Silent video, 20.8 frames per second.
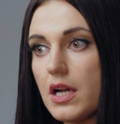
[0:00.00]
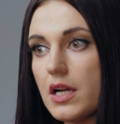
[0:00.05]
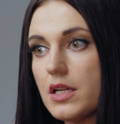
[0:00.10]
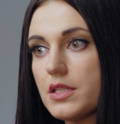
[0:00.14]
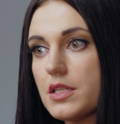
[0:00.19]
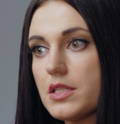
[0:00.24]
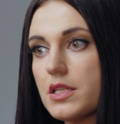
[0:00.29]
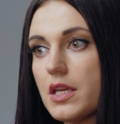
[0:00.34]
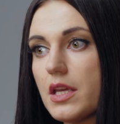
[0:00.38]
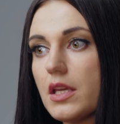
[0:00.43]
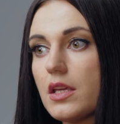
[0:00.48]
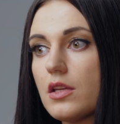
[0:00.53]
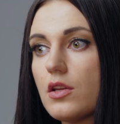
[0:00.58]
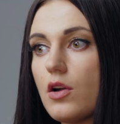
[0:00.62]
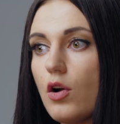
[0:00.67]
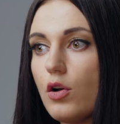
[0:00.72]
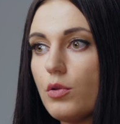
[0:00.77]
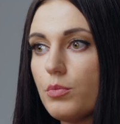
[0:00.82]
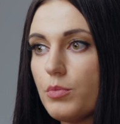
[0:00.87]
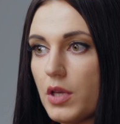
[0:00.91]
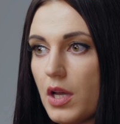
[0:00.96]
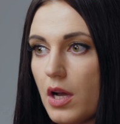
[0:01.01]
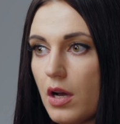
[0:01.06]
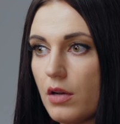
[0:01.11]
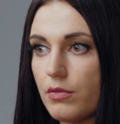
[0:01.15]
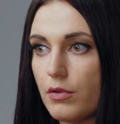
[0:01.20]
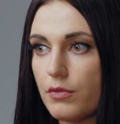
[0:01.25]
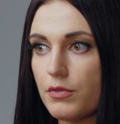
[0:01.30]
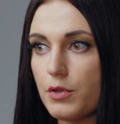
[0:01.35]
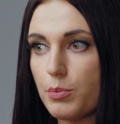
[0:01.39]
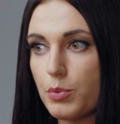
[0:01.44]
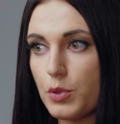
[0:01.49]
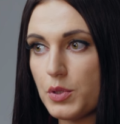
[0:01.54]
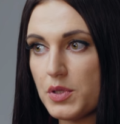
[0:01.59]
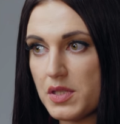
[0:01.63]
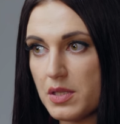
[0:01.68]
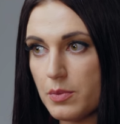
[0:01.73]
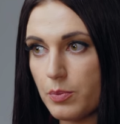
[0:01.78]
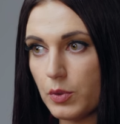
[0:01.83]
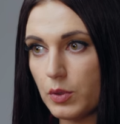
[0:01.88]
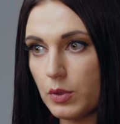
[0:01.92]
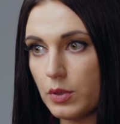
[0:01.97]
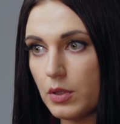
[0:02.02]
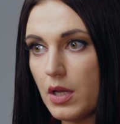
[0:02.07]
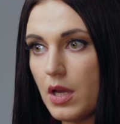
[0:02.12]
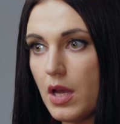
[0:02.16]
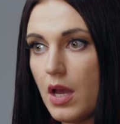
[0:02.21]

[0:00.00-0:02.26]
undertaken on behalf of the principal